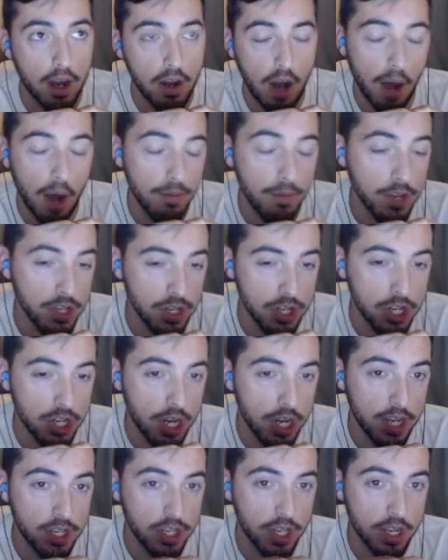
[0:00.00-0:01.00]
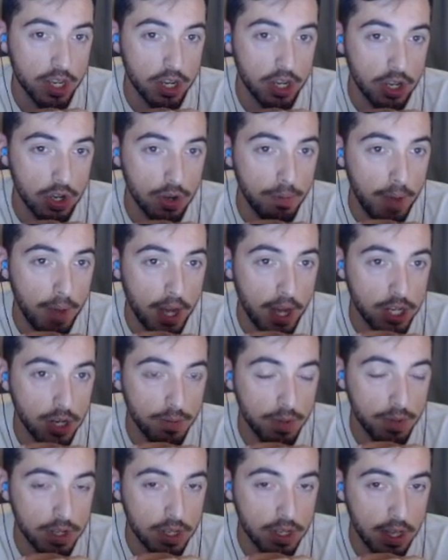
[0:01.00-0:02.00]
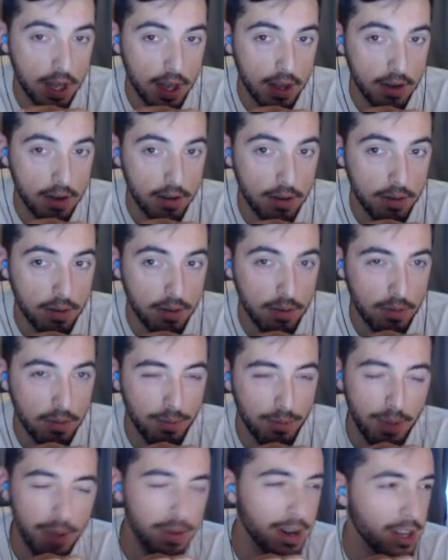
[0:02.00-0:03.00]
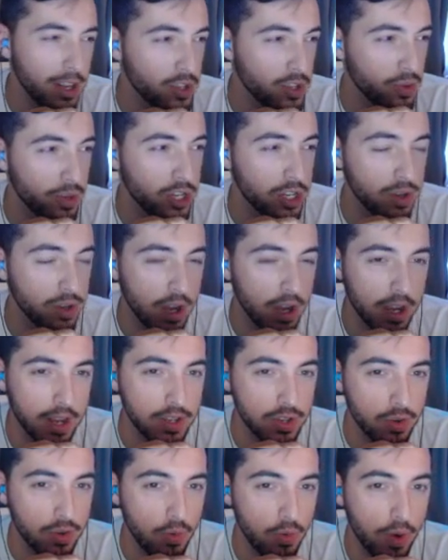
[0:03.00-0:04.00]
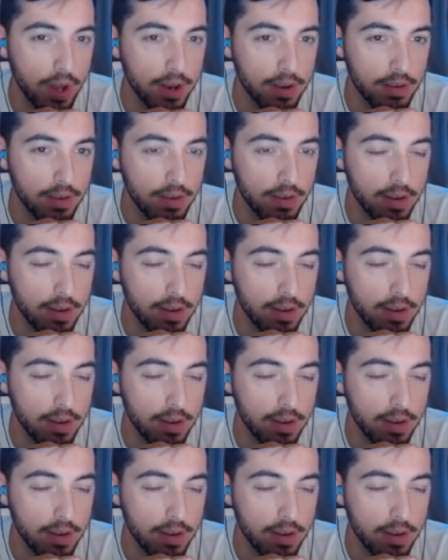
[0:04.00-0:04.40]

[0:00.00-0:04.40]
obviously, Jace is like a good matchup into that, Maybe not so much against Gwen.